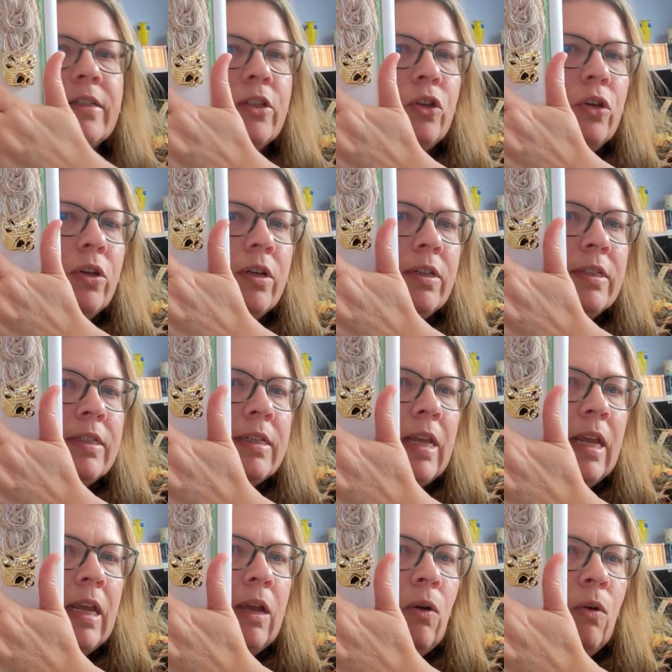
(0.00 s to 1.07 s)
that you can
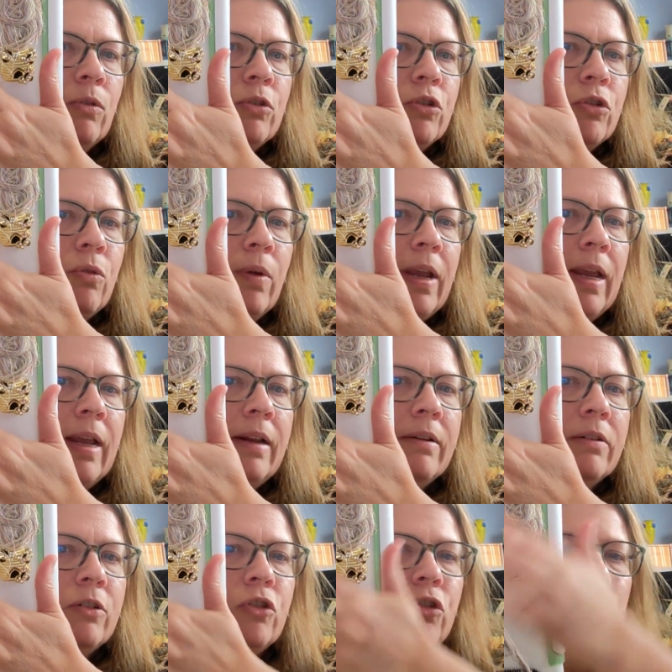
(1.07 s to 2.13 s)
see on
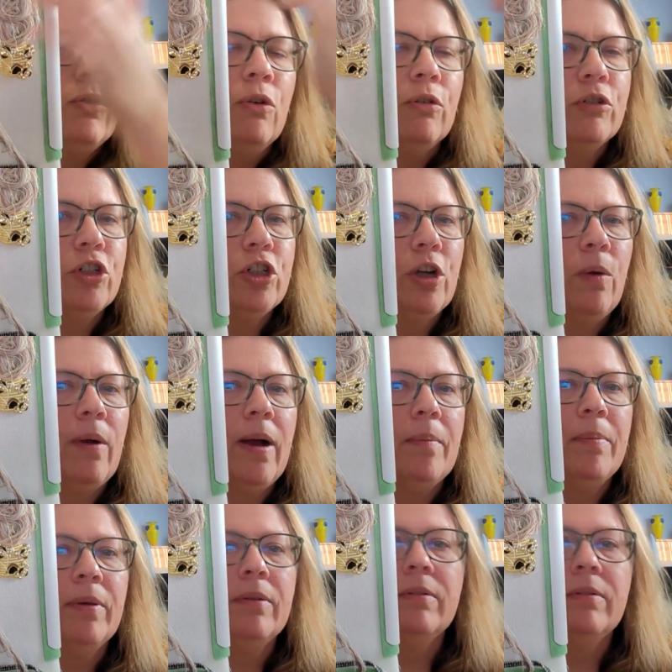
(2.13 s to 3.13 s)
screen do not show up